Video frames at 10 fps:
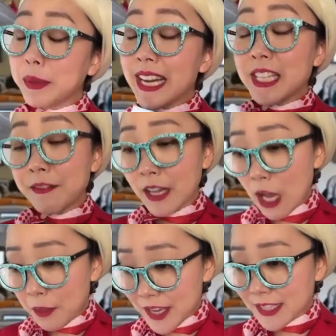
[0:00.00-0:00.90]
Please fill
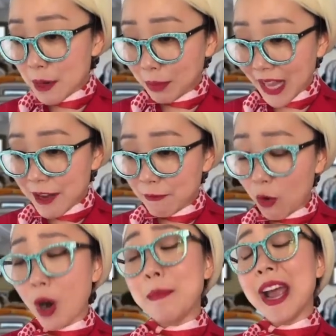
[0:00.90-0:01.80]
out this complaint
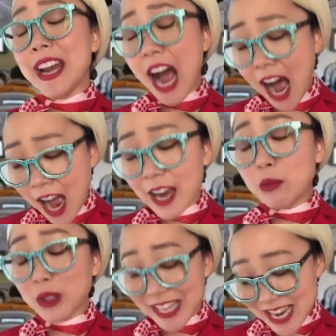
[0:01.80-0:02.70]
form and I
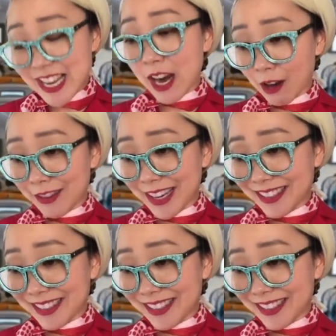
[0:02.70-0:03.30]
will take care of